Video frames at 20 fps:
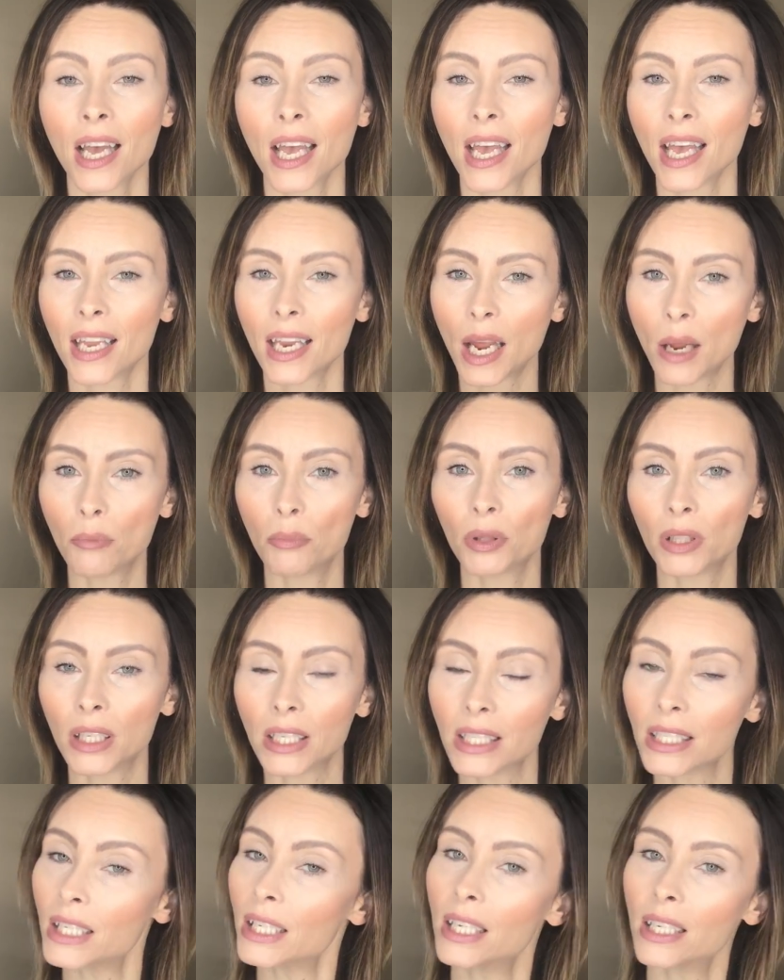and I
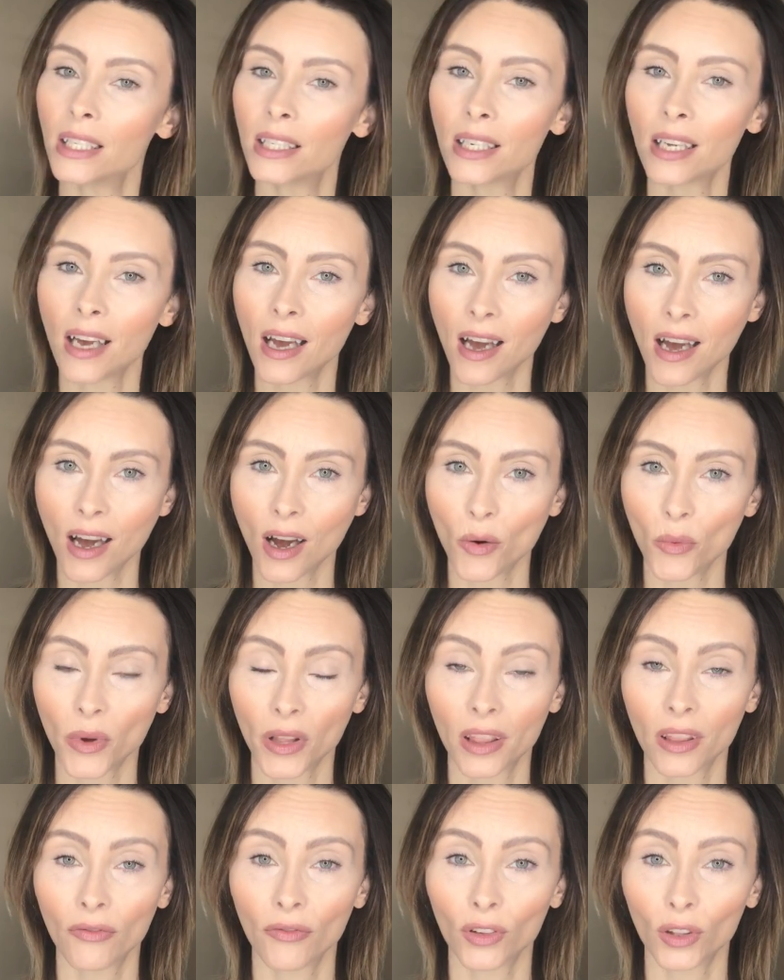blend it
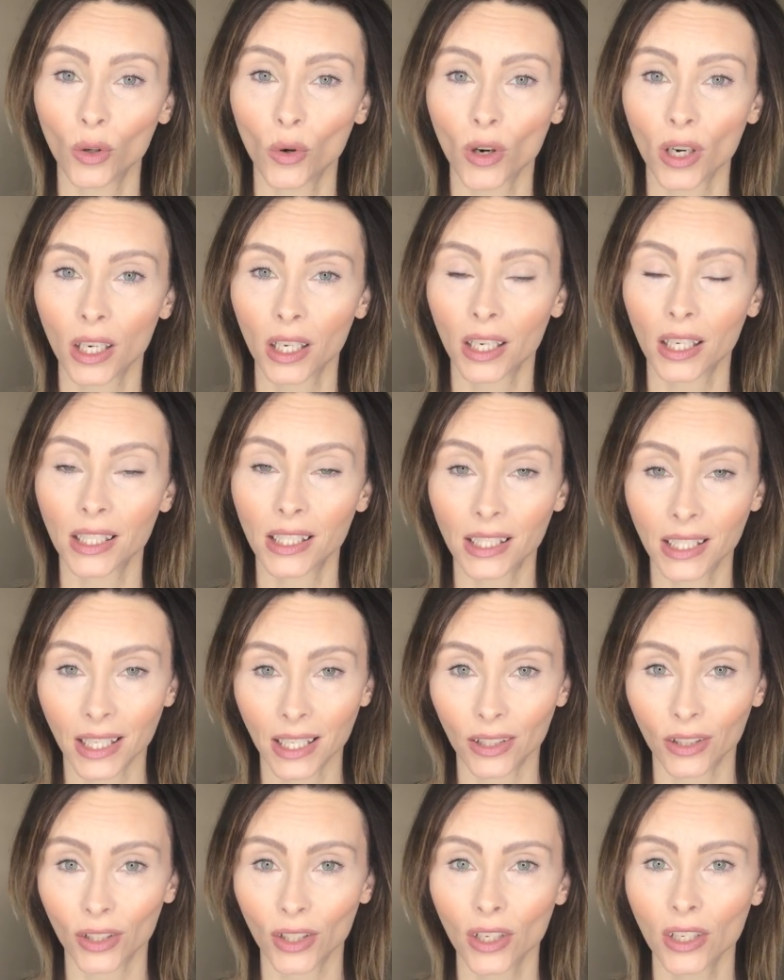with velour
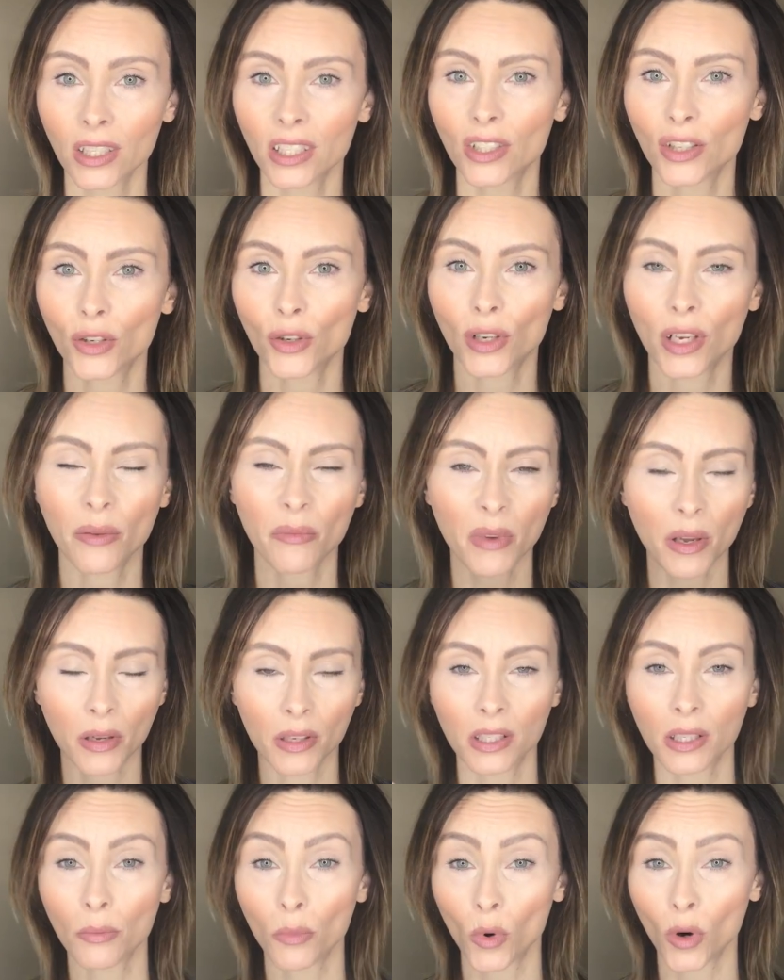concealer to give me
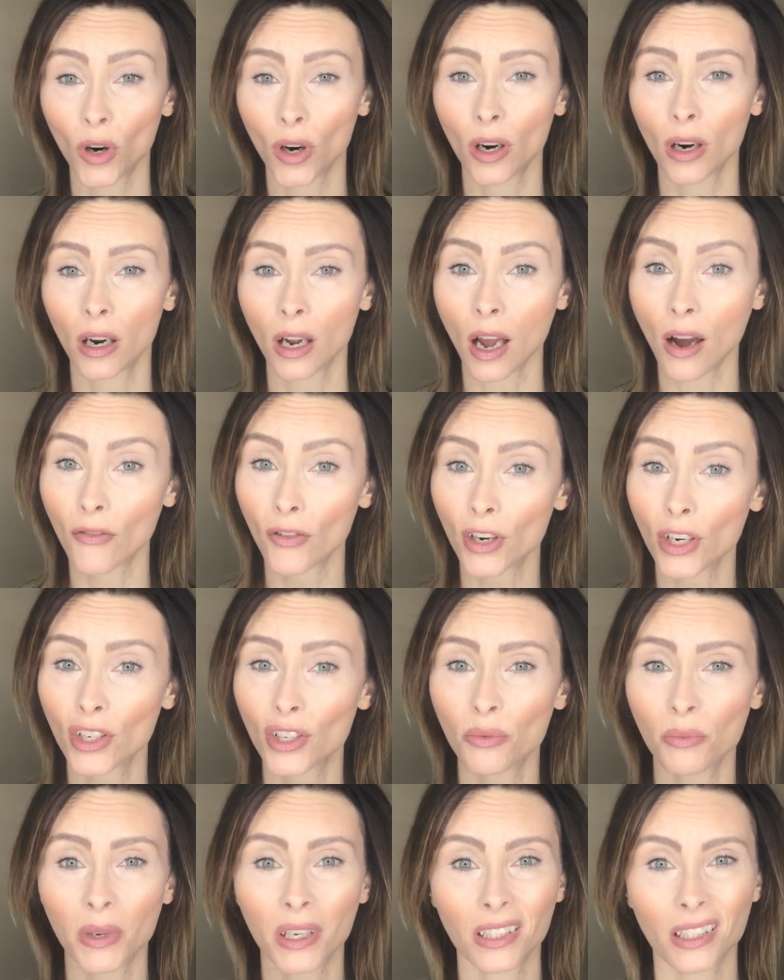some more
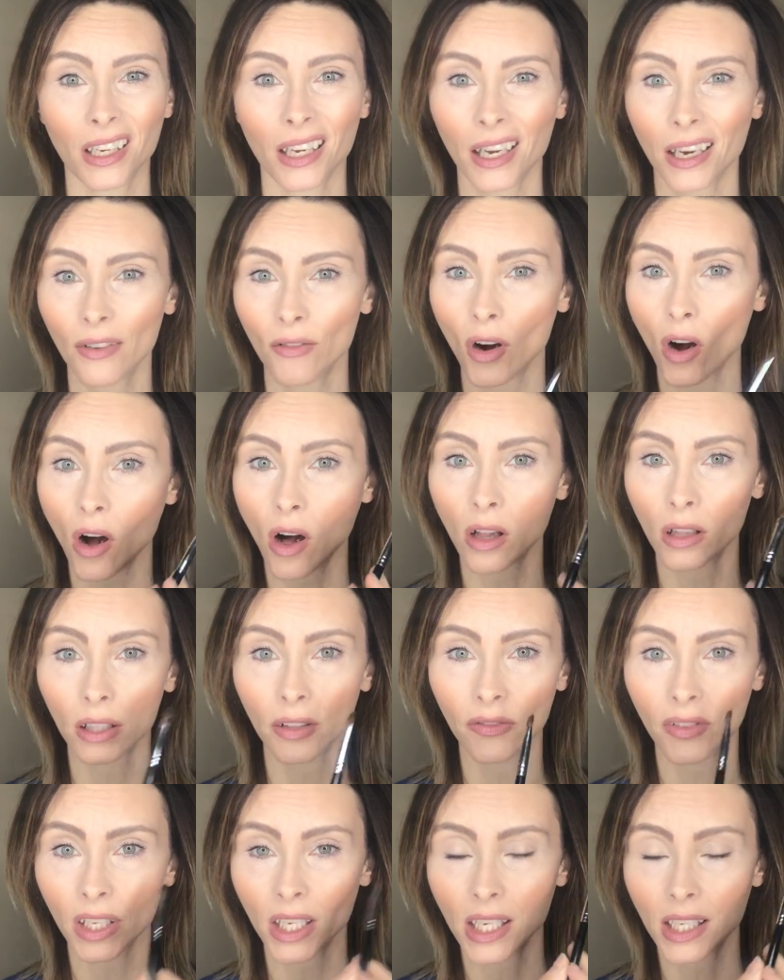coverage because I have all
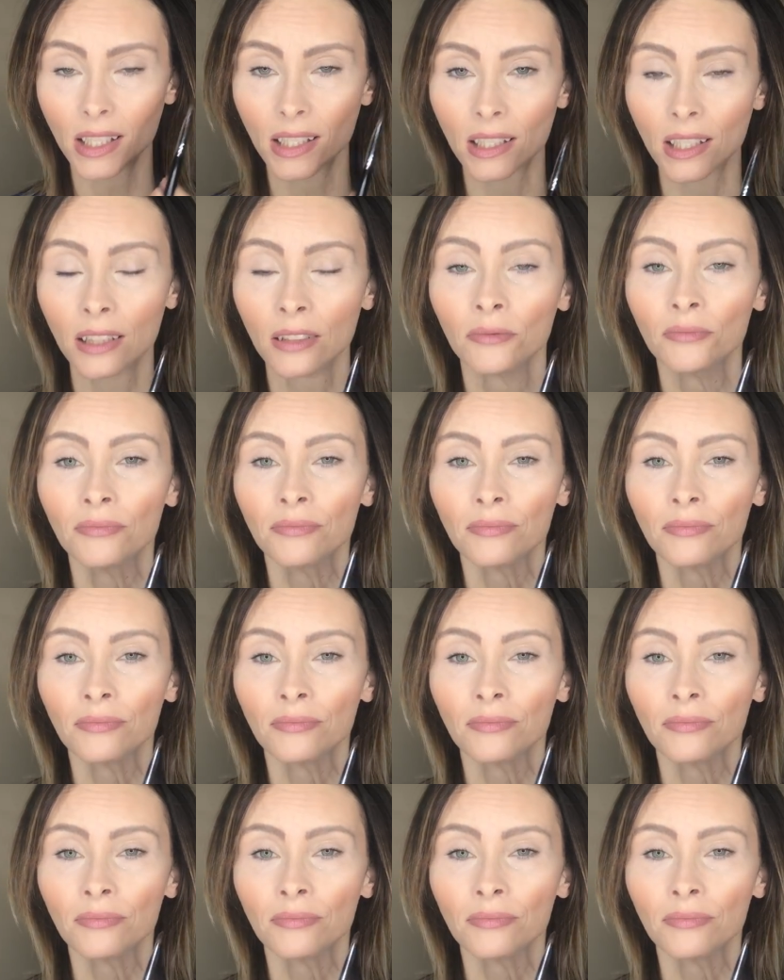of these